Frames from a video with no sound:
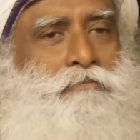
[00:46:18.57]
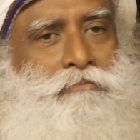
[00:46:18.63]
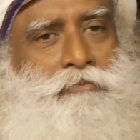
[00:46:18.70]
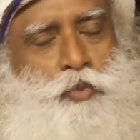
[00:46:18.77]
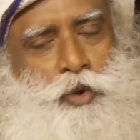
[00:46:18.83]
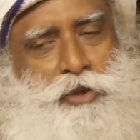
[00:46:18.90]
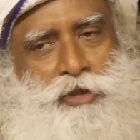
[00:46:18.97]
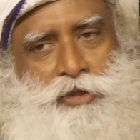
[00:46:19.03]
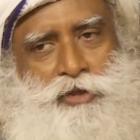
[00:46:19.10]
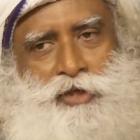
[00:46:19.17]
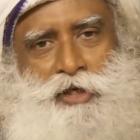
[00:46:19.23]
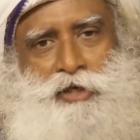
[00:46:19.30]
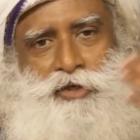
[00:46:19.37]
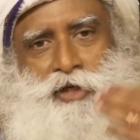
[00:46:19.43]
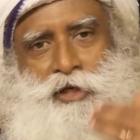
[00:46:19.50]
was in
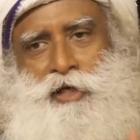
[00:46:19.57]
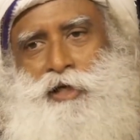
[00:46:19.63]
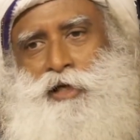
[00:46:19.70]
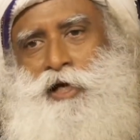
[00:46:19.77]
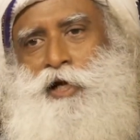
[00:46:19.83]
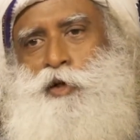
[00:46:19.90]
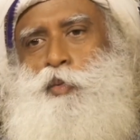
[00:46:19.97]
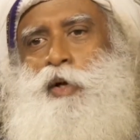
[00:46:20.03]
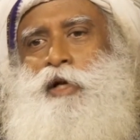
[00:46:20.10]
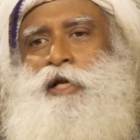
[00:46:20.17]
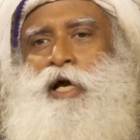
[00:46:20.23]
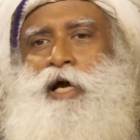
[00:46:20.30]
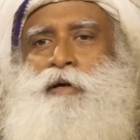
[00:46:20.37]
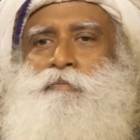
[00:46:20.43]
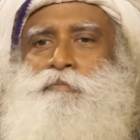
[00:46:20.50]
central India at one
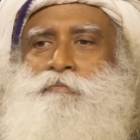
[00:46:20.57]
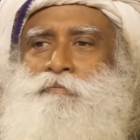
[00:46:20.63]
time,